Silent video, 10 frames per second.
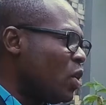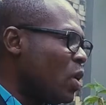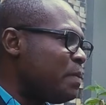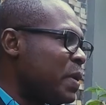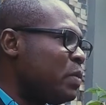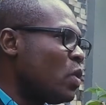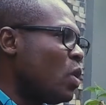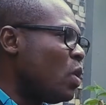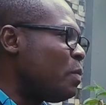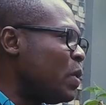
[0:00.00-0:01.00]
people
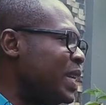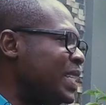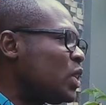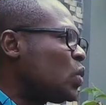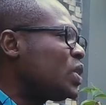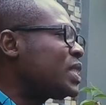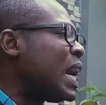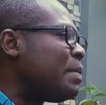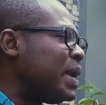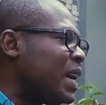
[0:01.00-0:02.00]
call political
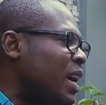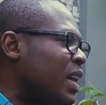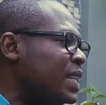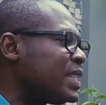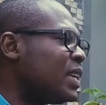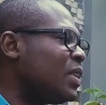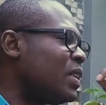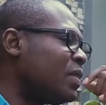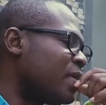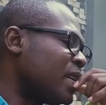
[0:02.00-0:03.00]
staminas and all of
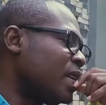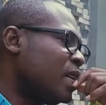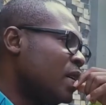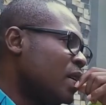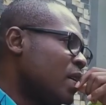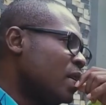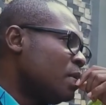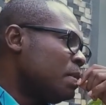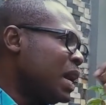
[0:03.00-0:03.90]
that. But I